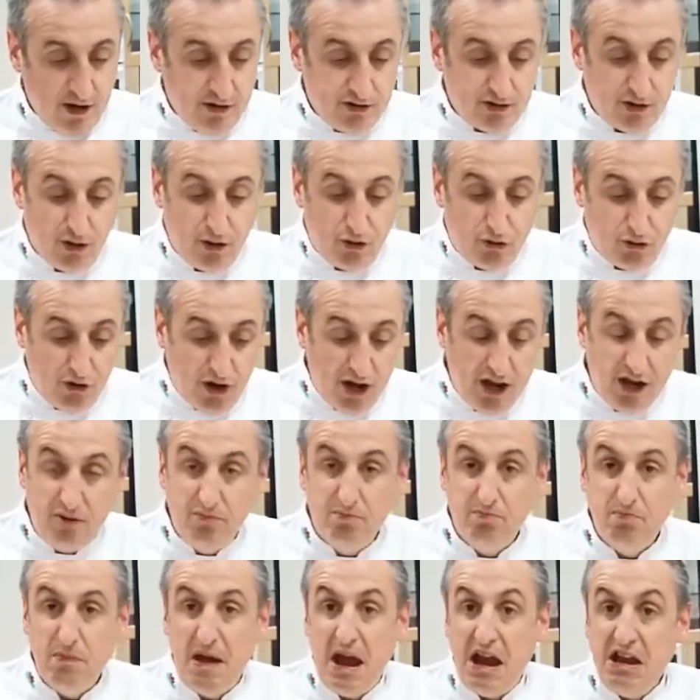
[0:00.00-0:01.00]
So the three
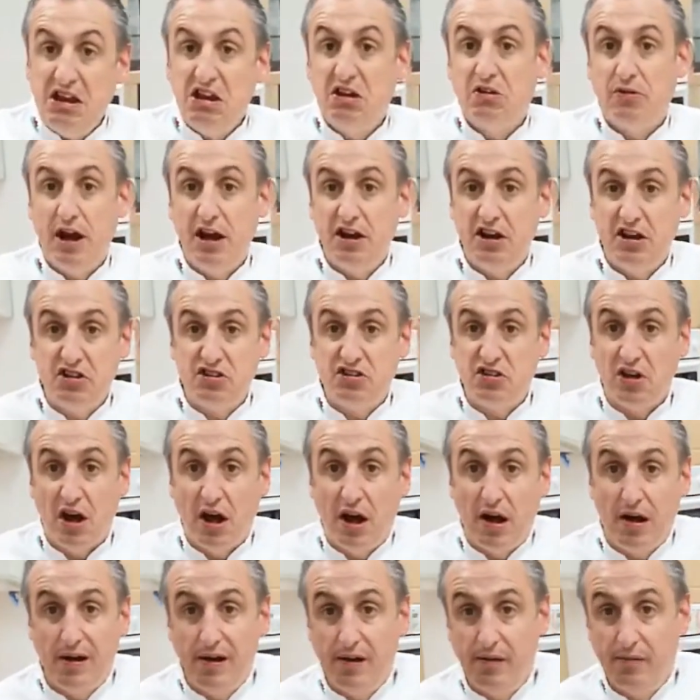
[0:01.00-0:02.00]
main ingredients
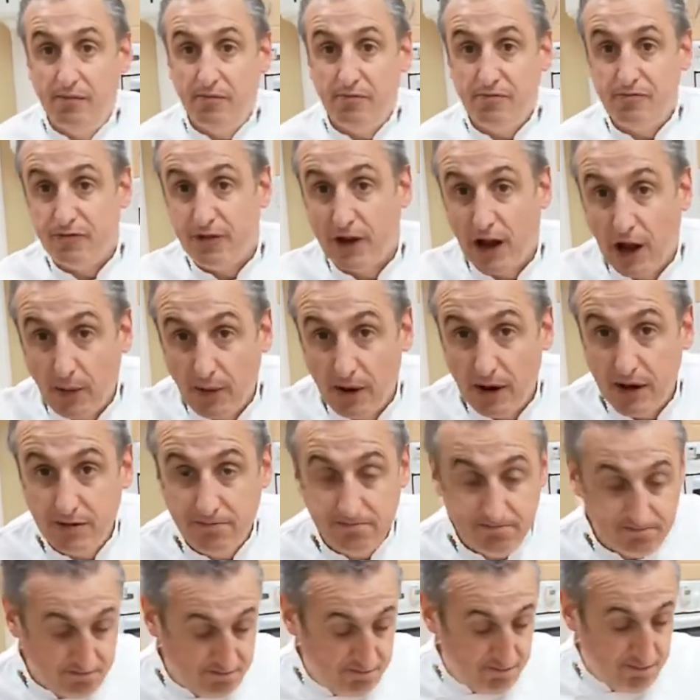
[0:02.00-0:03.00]
are
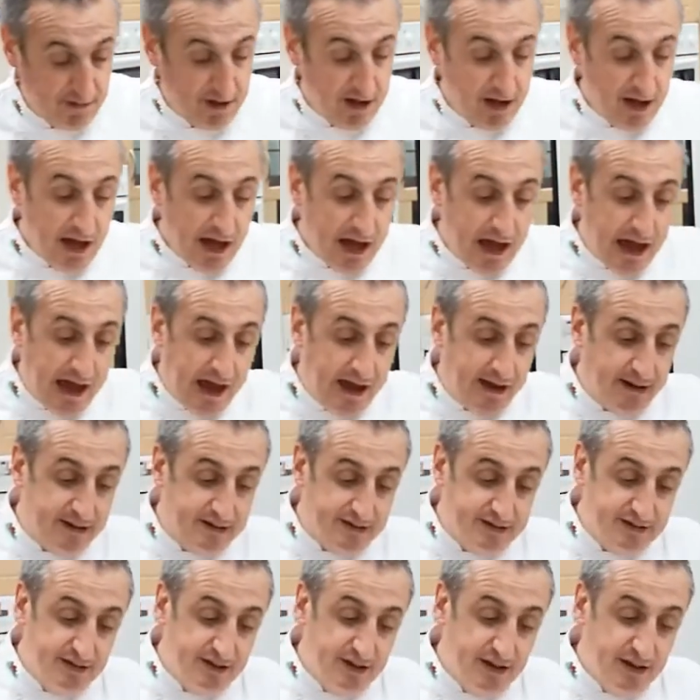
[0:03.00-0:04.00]
flour,
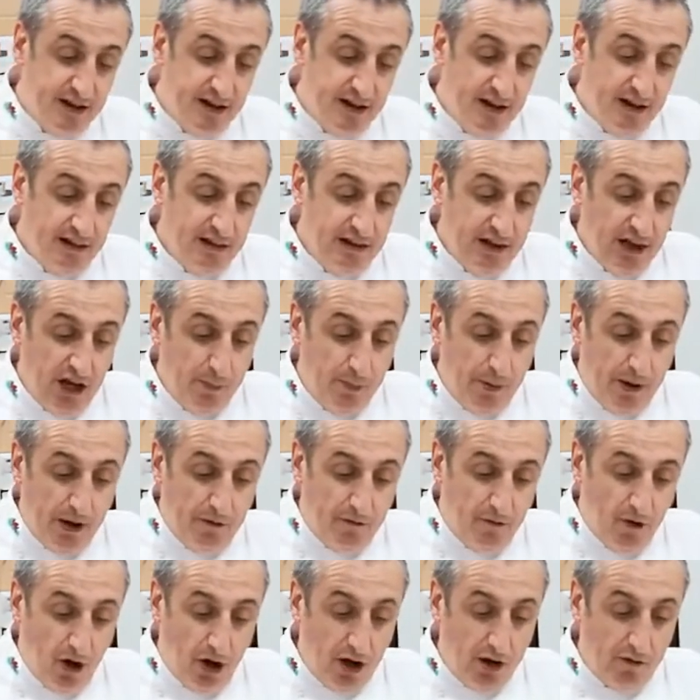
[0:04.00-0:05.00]
eggs, a little bit
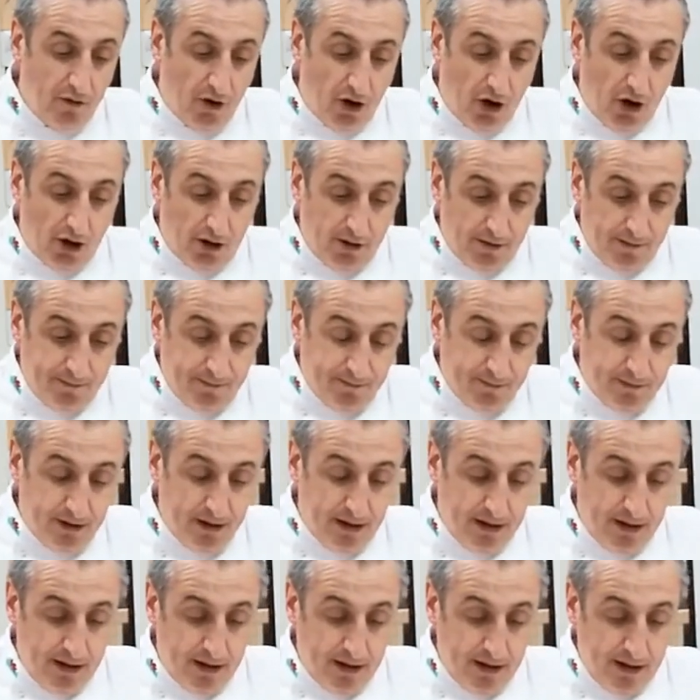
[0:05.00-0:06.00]
of olive oil,
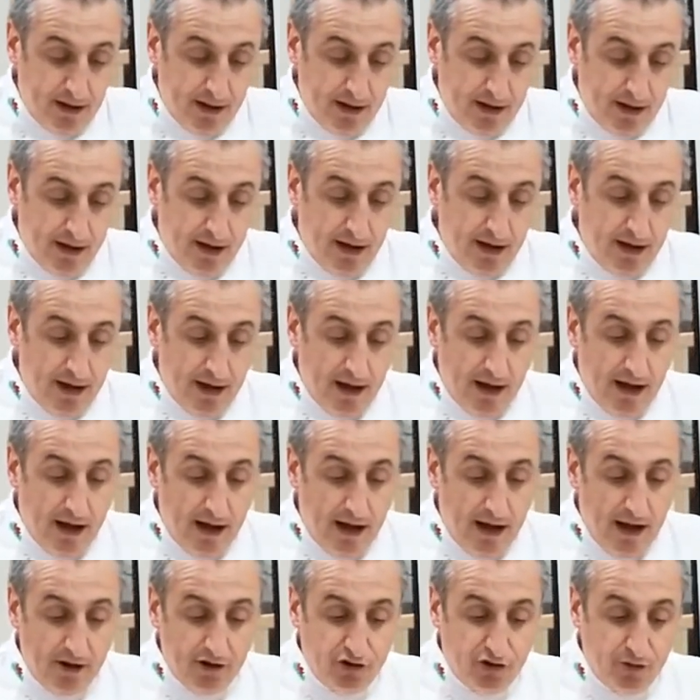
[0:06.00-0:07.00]

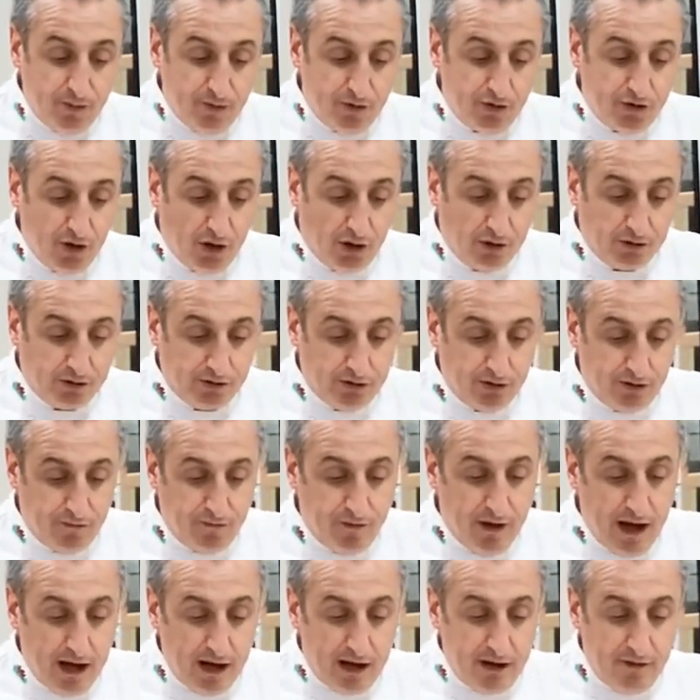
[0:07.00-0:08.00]
and some salt.
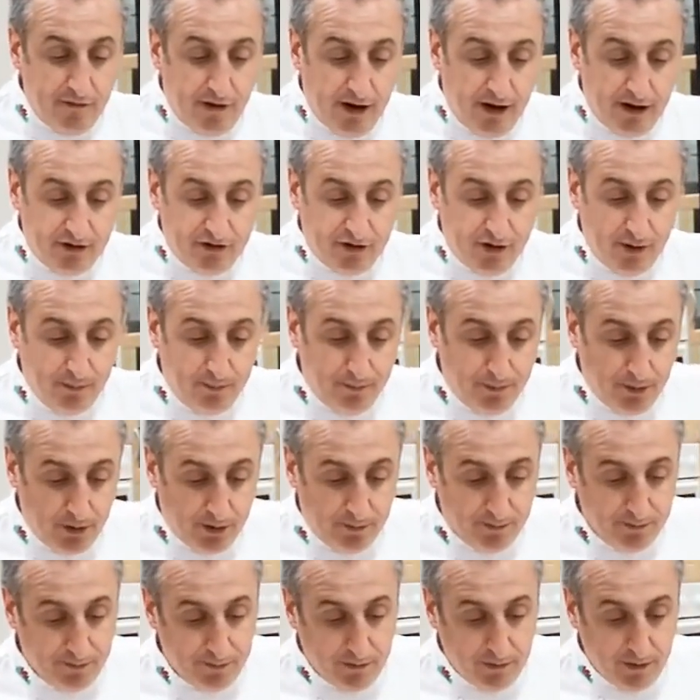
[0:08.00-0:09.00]
Very, very
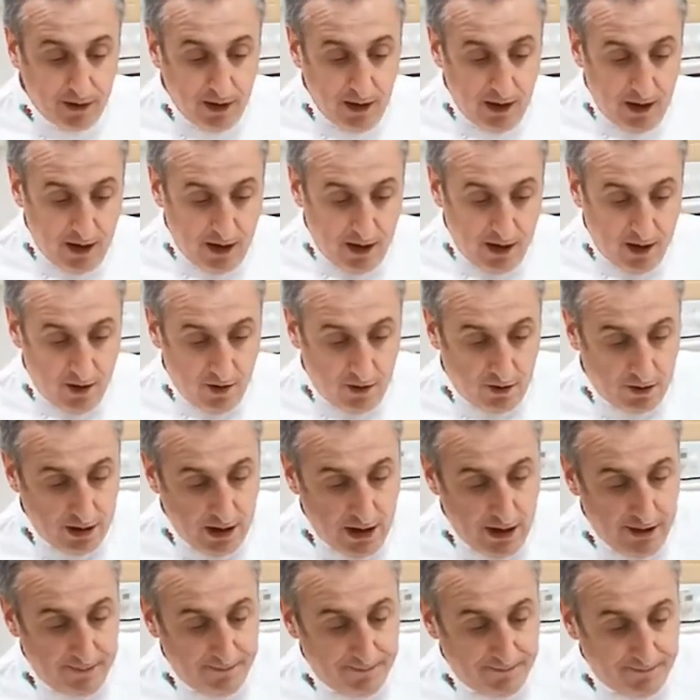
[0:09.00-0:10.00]
simple.
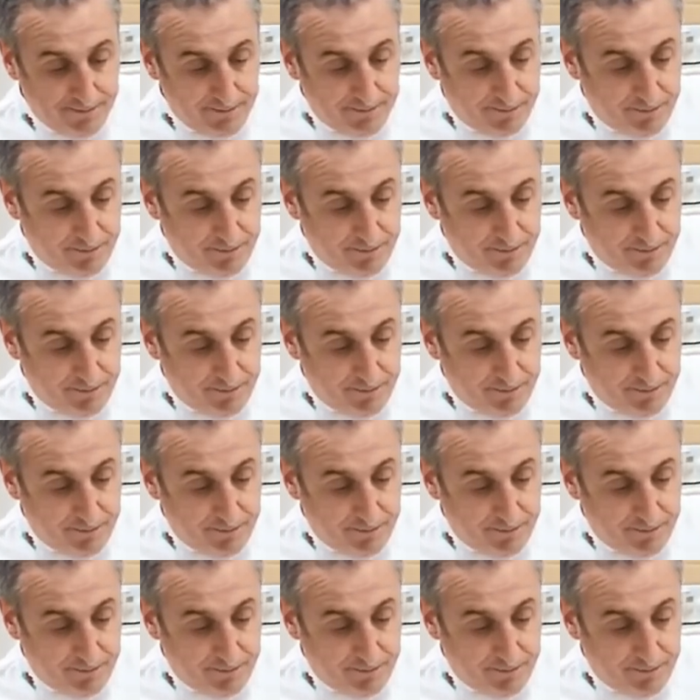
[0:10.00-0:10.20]
Okay?